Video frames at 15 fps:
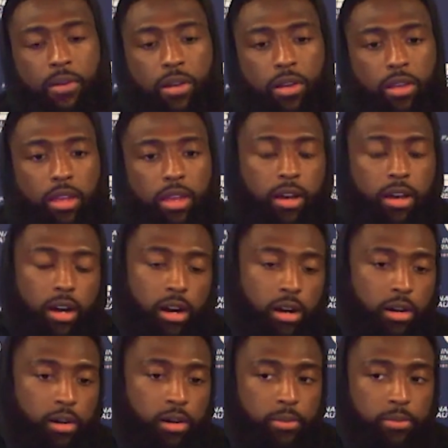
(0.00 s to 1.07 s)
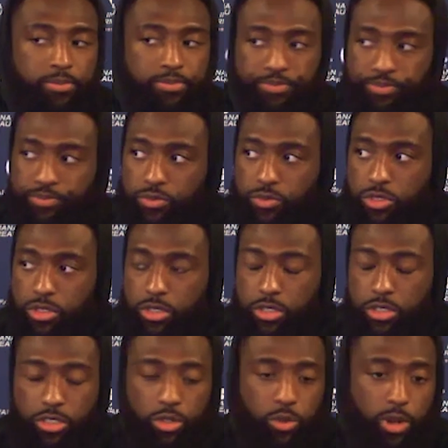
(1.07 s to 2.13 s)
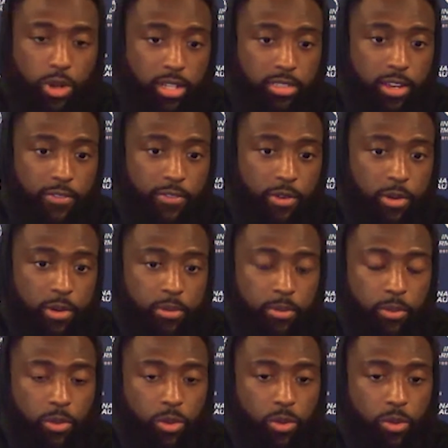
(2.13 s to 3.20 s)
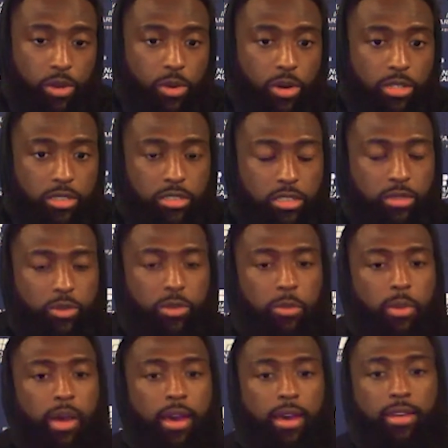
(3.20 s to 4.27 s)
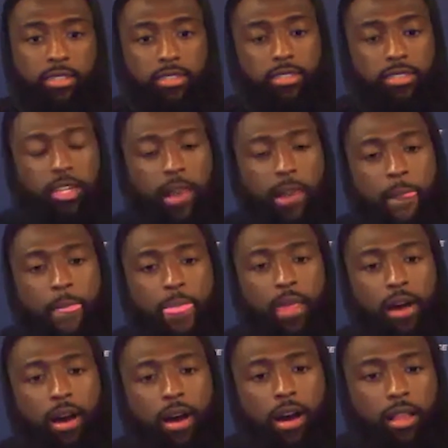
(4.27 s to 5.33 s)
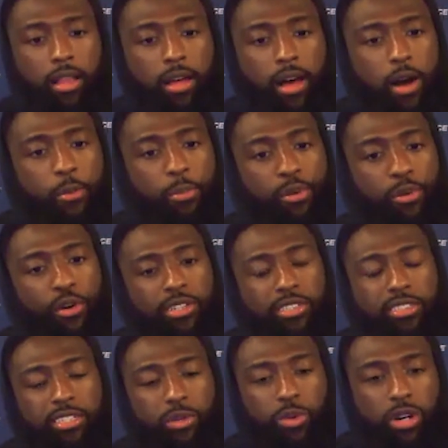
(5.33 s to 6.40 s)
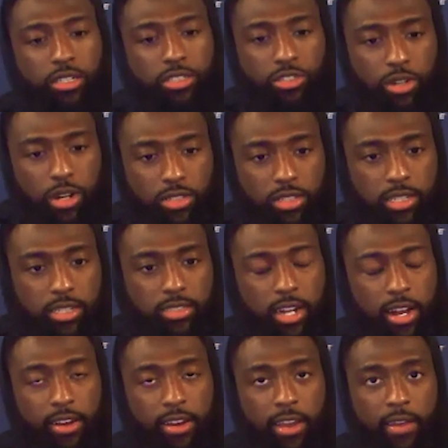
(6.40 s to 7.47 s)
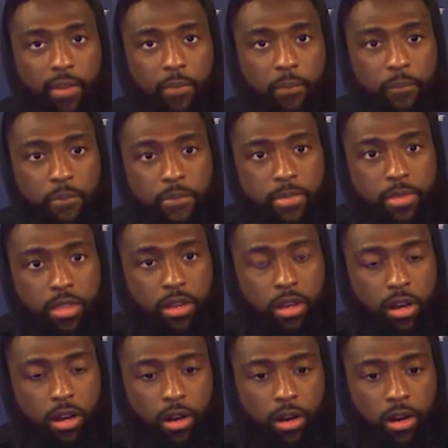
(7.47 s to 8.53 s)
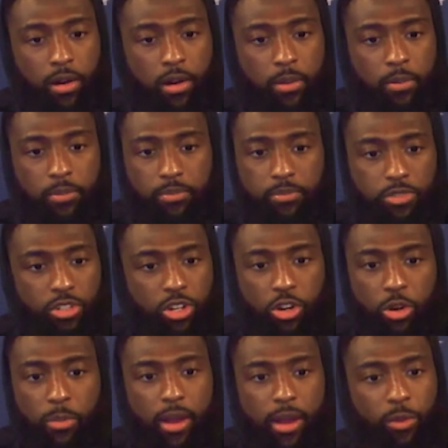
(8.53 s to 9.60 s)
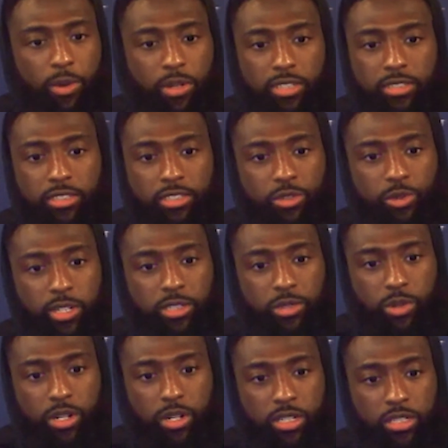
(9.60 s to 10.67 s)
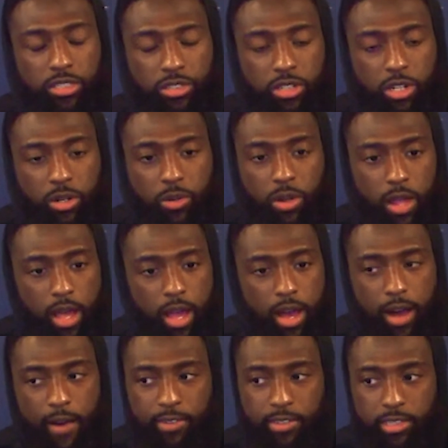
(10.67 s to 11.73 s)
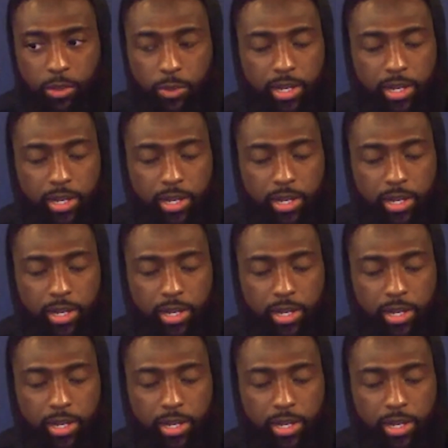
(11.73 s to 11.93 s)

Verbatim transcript: Yeah. Um, shoot, what I could take from week one just with Matt is uh, how poised he was throughout the entire game. Um, you know, no matter what the situation was, you know, obviously we